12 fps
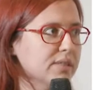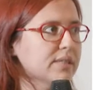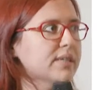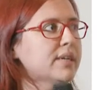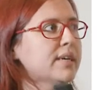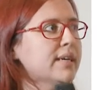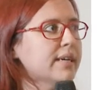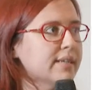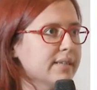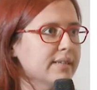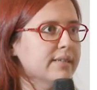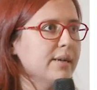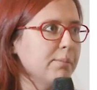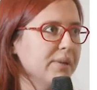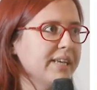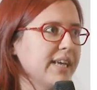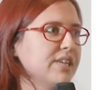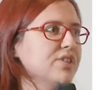the
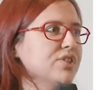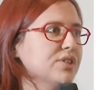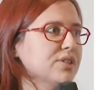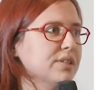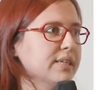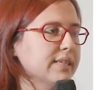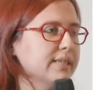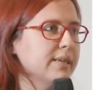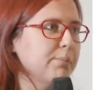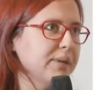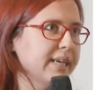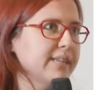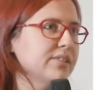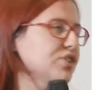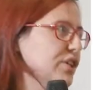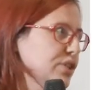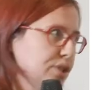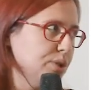replication
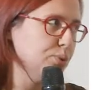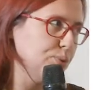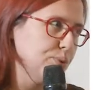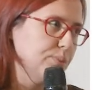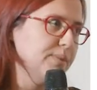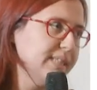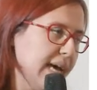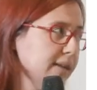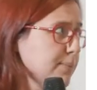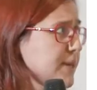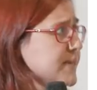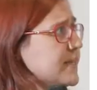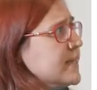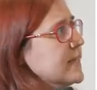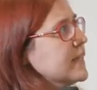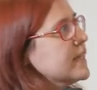changes to send basically.